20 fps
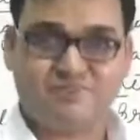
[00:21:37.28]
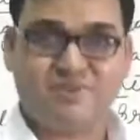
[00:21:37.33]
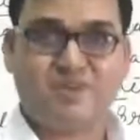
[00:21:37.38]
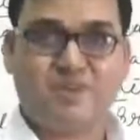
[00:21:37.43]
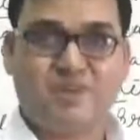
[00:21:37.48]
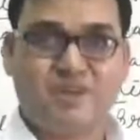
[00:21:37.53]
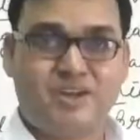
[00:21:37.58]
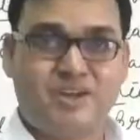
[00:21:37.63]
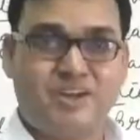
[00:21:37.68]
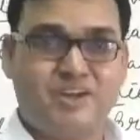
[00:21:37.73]

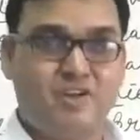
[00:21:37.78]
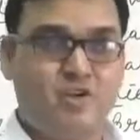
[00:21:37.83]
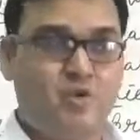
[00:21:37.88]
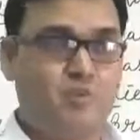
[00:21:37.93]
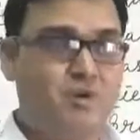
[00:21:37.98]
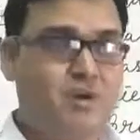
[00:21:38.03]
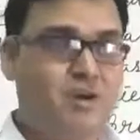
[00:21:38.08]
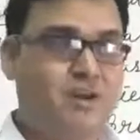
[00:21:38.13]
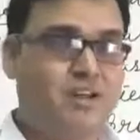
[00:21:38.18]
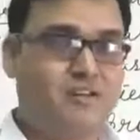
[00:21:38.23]
Okay, and
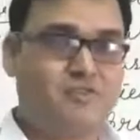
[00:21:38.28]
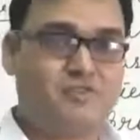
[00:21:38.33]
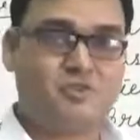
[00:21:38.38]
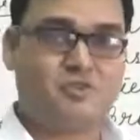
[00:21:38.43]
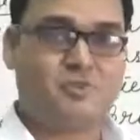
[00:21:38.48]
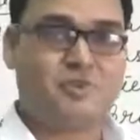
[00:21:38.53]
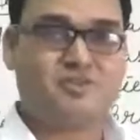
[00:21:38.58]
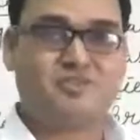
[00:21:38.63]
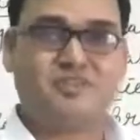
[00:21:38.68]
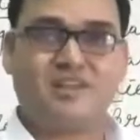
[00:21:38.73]
nobody loves to
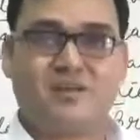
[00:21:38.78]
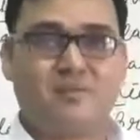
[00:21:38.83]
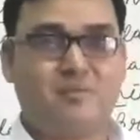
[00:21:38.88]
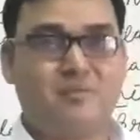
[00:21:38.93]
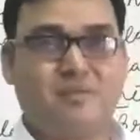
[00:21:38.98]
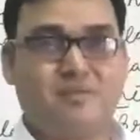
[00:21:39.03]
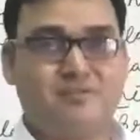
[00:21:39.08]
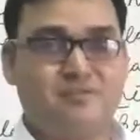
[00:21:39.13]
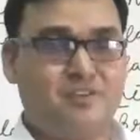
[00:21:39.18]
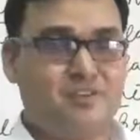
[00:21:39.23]
miss that
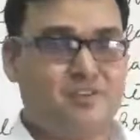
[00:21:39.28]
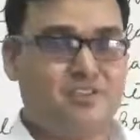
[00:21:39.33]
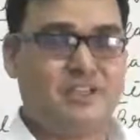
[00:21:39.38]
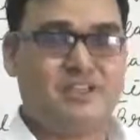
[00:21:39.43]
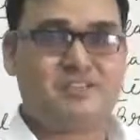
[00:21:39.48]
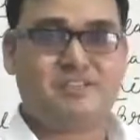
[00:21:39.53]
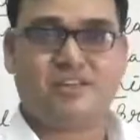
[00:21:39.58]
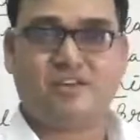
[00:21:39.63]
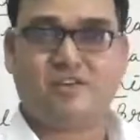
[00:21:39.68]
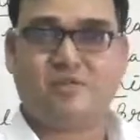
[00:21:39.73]
with
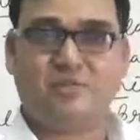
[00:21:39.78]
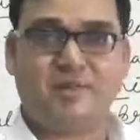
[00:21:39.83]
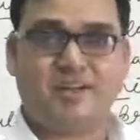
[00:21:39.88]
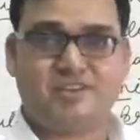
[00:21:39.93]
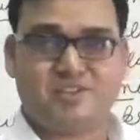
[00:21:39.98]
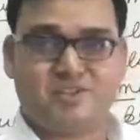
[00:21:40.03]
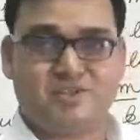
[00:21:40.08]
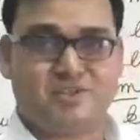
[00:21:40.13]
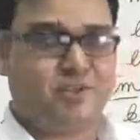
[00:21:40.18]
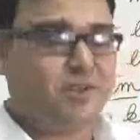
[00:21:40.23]
these kind of
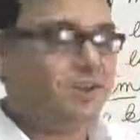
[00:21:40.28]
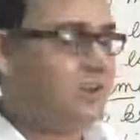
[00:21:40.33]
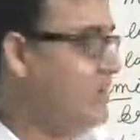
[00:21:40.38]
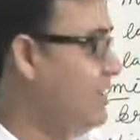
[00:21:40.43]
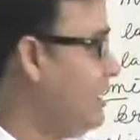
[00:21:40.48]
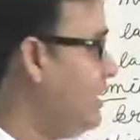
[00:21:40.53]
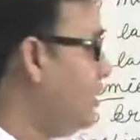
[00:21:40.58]
match at all.